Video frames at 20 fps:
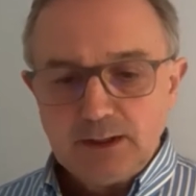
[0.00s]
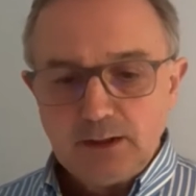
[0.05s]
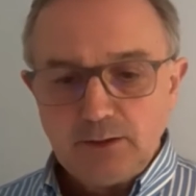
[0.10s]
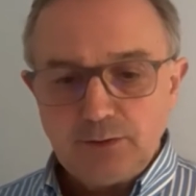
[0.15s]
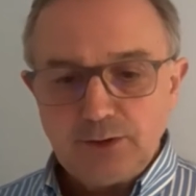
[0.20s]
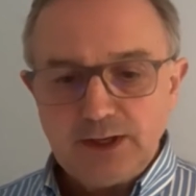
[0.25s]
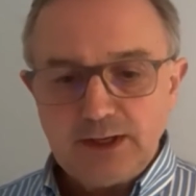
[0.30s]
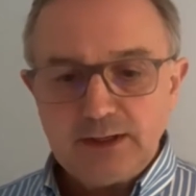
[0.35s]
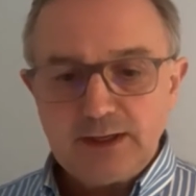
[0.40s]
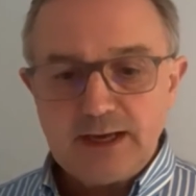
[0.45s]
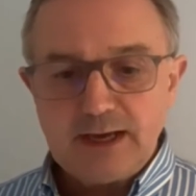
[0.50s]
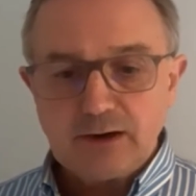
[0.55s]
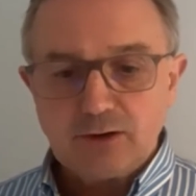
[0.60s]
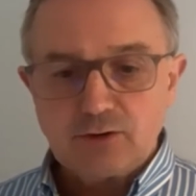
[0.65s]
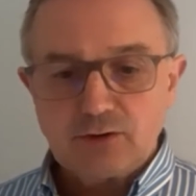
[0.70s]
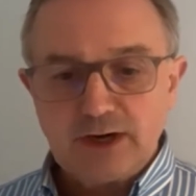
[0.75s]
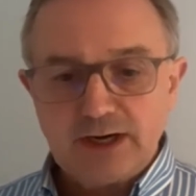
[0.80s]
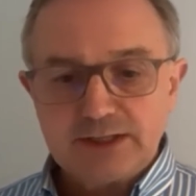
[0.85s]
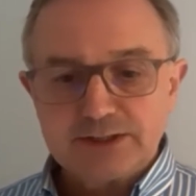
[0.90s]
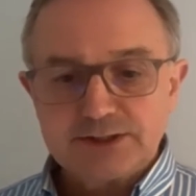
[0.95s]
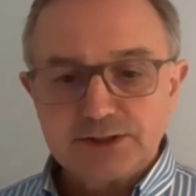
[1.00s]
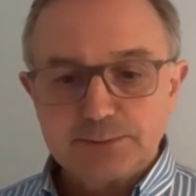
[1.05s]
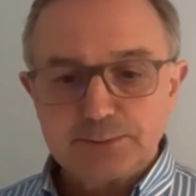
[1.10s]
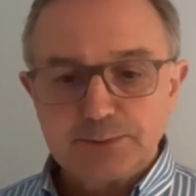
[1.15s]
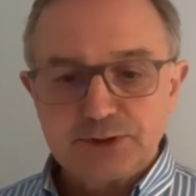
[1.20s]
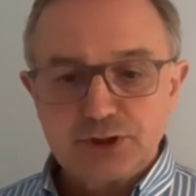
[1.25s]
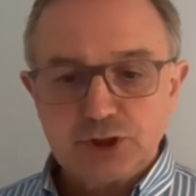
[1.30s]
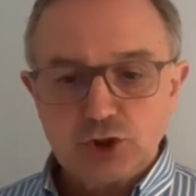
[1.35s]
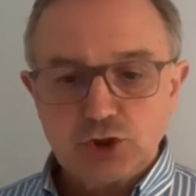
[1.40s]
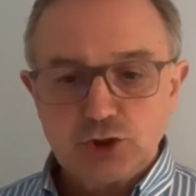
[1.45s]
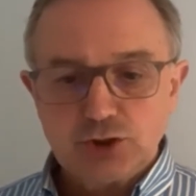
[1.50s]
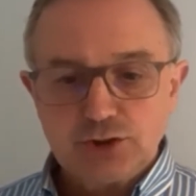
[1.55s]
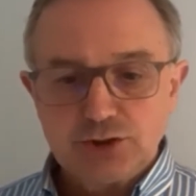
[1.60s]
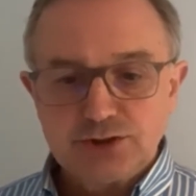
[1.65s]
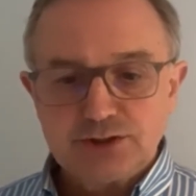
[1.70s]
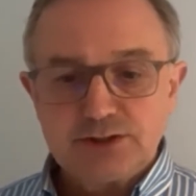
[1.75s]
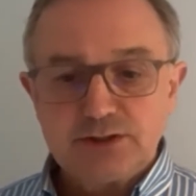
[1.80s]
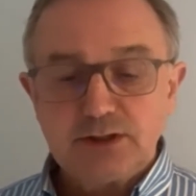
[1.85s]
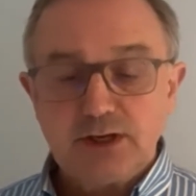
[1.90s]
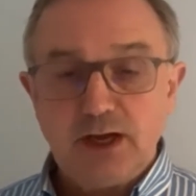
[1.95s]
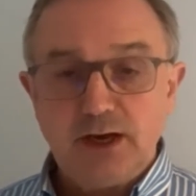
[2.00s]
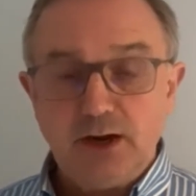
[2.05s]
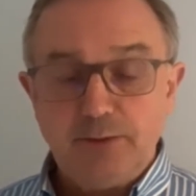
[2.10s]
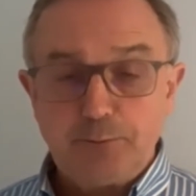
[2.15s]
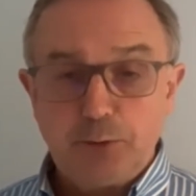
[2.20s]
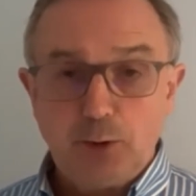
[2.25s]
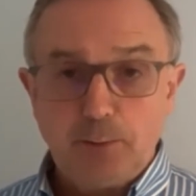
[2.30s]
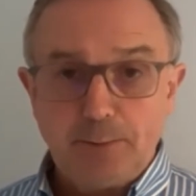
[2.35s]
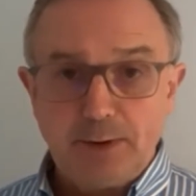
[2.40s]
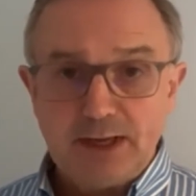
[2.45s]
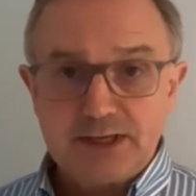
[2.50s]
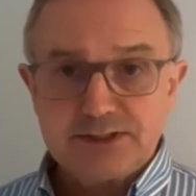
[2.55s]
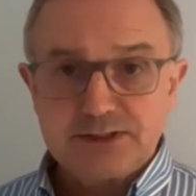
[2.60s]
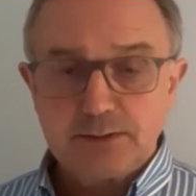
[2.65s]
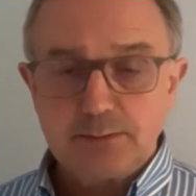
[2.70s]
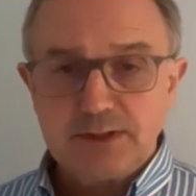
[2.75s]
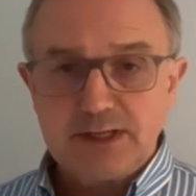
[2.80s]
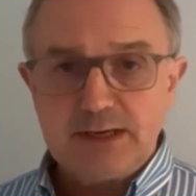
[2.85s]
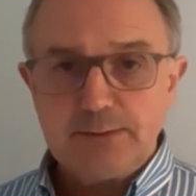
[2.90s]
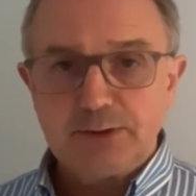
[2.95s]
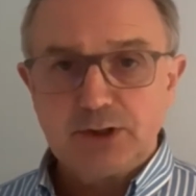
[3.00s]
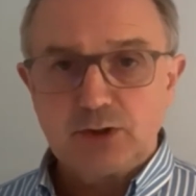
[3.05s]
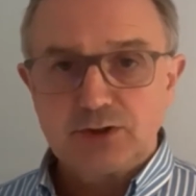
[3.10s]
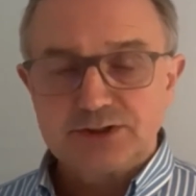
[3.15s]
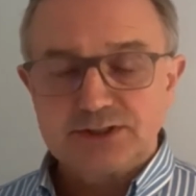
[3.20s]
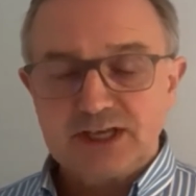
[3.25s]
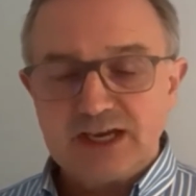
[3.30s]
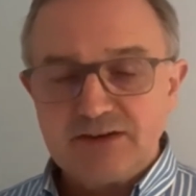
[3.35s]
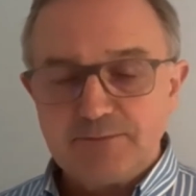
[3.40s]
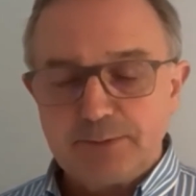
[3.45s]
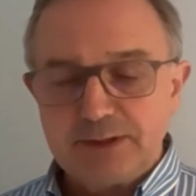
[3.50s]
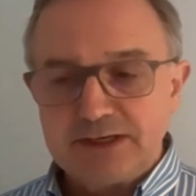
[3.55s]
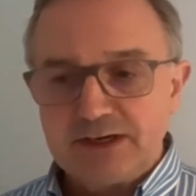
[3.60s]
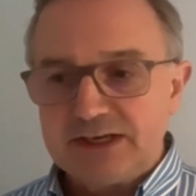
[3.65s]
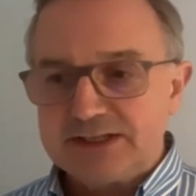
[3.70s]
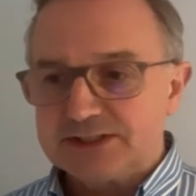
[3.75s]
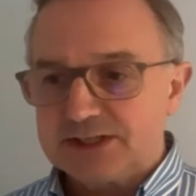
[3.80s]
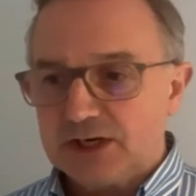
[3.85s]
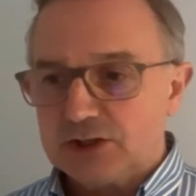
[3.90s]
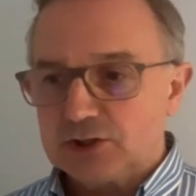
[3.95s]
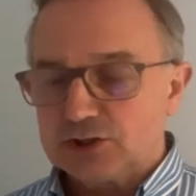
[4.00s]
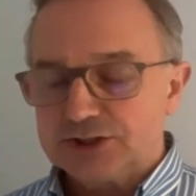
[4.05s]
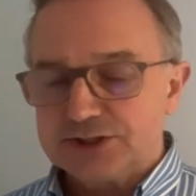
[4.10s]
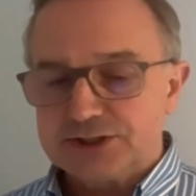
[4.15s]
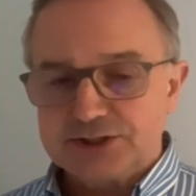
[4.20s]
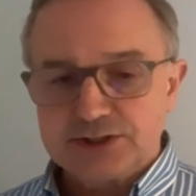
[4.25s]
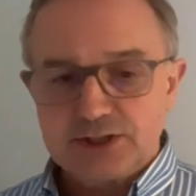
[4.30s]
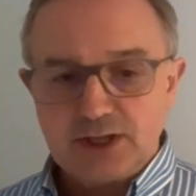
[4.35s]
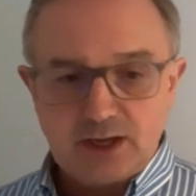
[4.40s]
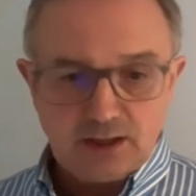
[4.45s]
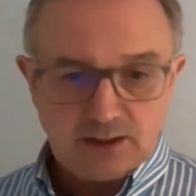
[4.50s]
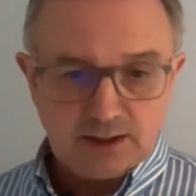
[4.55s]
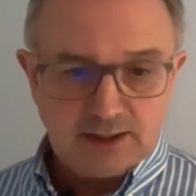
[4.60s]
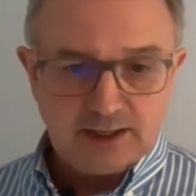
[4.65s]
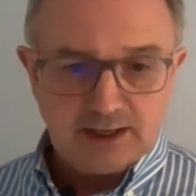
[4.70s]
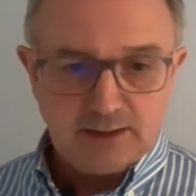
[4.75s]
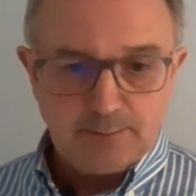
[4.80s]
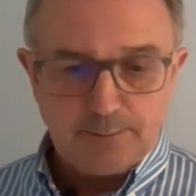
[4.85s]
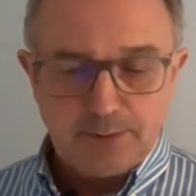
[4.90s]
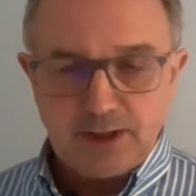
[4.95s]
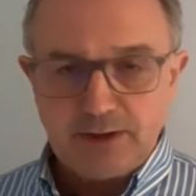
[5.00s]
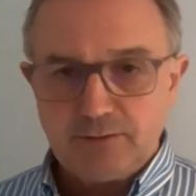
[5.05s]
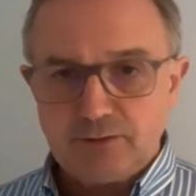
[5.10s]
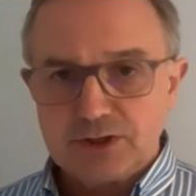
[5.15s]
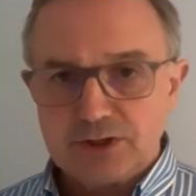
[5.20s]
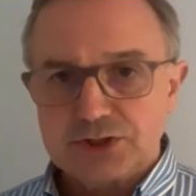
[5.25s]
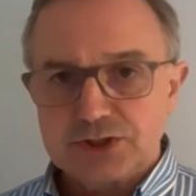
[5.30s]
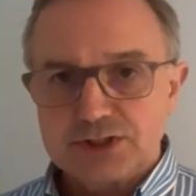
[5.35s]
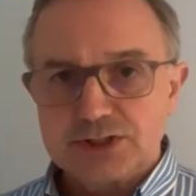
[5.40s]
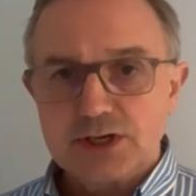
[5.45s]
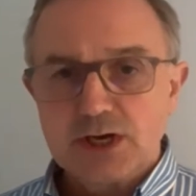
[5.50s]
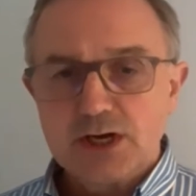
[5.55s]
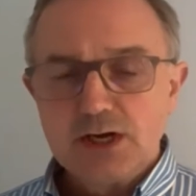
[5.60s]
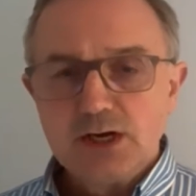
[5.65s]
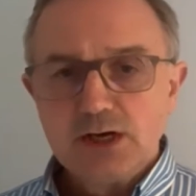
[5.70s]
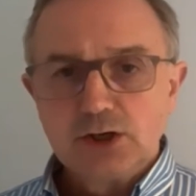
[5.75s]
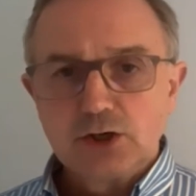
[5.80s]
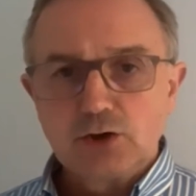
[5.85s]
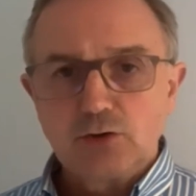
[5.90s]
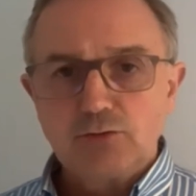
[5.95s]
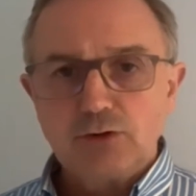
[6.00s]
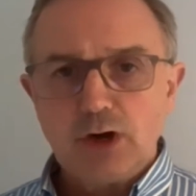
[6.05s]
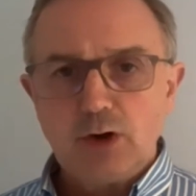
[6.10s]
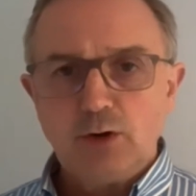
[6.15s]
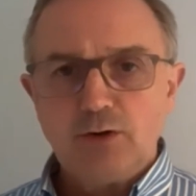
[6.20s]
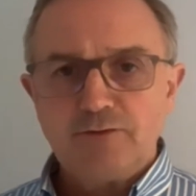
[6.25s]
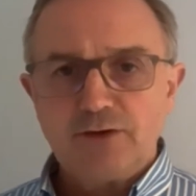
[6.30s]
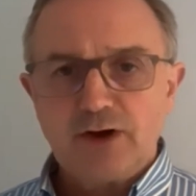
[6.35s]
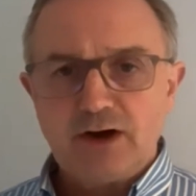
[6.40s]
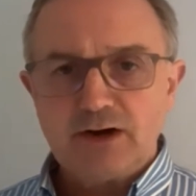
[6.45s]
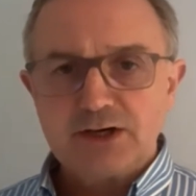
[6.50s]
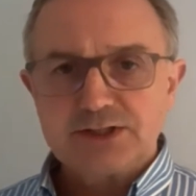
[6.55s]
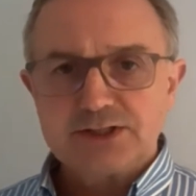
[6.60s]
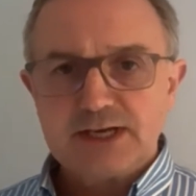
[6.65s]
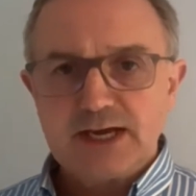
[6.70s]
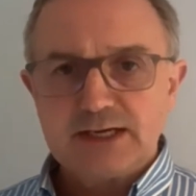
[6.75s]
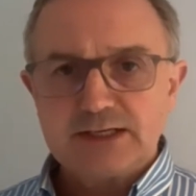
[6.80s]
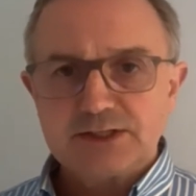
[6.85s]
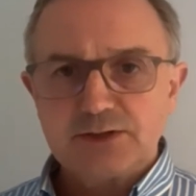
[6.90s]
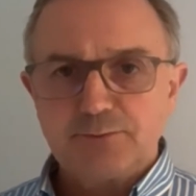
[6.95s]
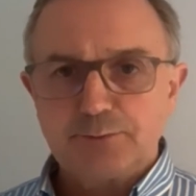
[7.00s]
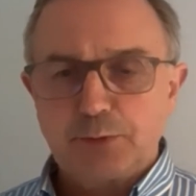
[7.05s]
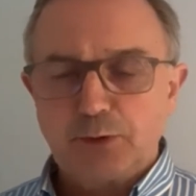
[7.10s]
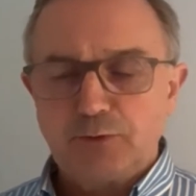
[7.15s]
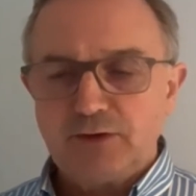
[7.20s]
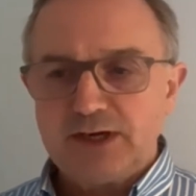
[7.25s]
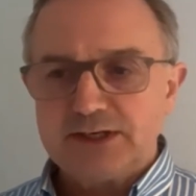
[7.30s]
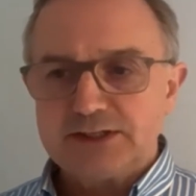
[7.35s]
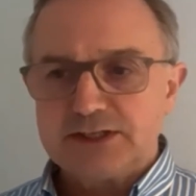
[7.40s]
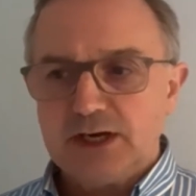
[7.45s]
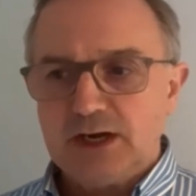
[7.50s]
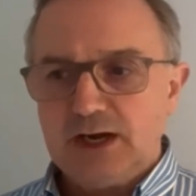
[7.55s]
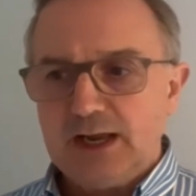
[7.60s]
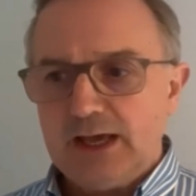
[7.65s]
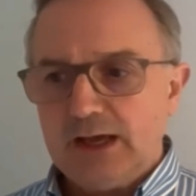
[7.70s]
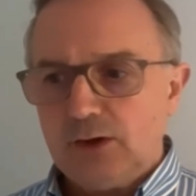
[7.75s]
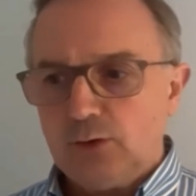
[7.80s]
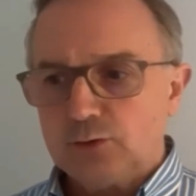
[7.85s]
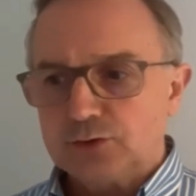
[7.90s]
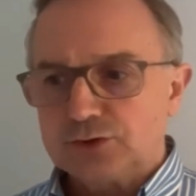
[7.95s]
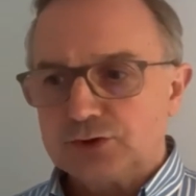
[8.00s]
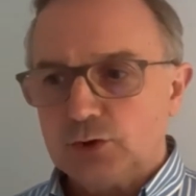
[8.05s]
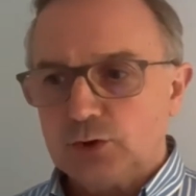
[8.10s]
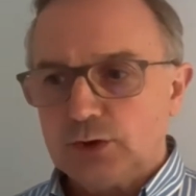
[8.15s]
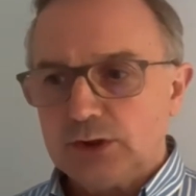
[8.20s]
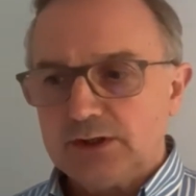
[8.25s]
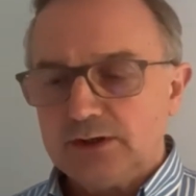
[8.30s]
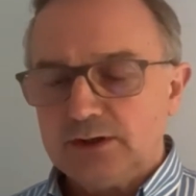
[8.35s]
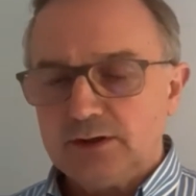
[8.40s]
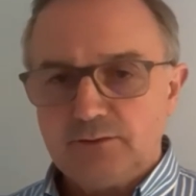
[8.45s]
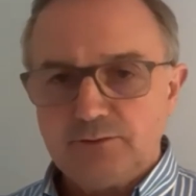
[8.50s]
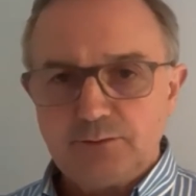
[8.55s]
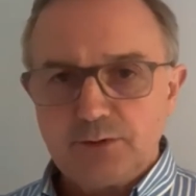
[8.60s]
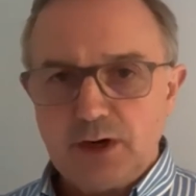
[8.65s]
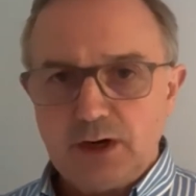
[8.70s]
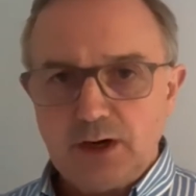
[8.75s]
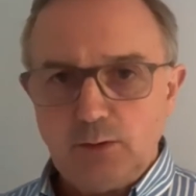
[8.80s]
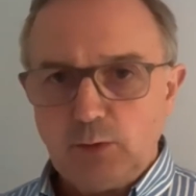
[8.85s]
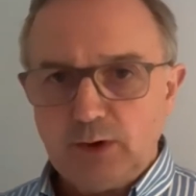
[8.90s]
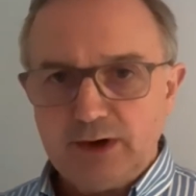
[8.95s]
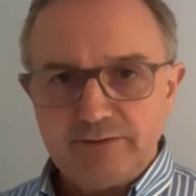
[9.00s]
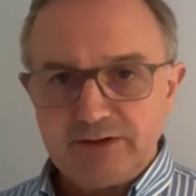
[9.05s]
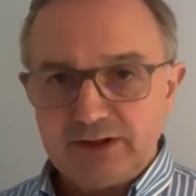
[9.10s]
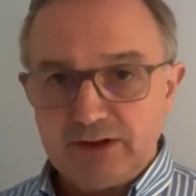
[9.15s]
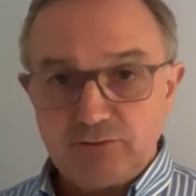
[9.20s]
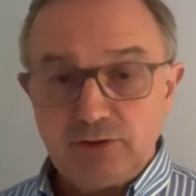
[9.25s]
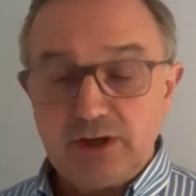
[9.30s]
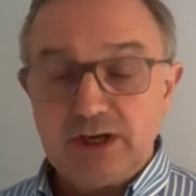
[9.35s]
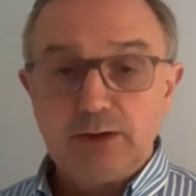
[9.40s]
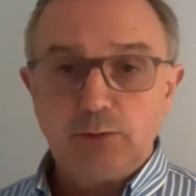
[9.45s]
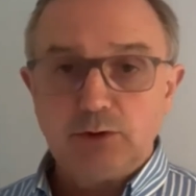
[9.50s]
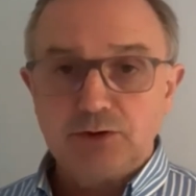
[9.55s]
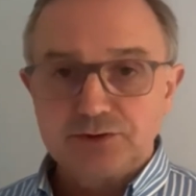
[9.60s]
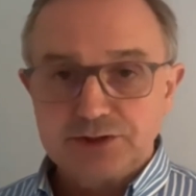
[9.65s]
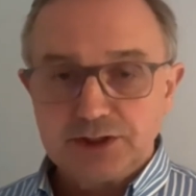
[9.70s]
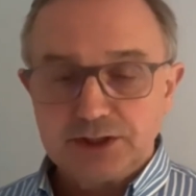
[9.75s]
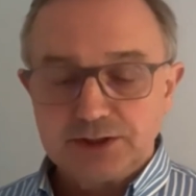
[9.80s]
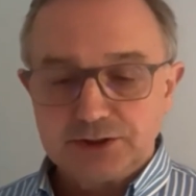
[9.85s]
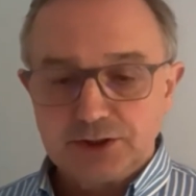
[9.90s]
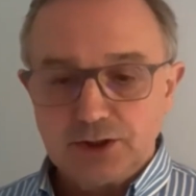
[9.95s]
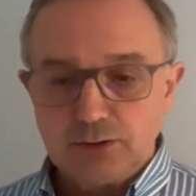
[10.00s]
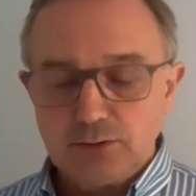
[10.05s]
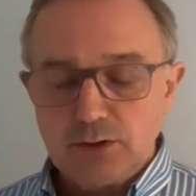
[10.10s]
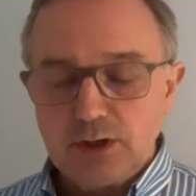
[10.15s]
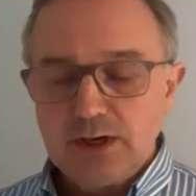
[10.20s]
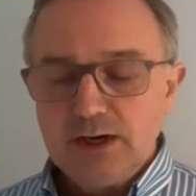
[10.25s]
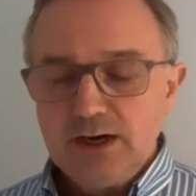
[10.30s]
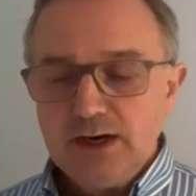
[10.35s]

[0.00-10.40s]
Then our creditors' positions, and I put bless them there because they've been essentially stuck, again, by Rishi's Coronavirus Act, preventing landlords doing whatever they really wanted to do,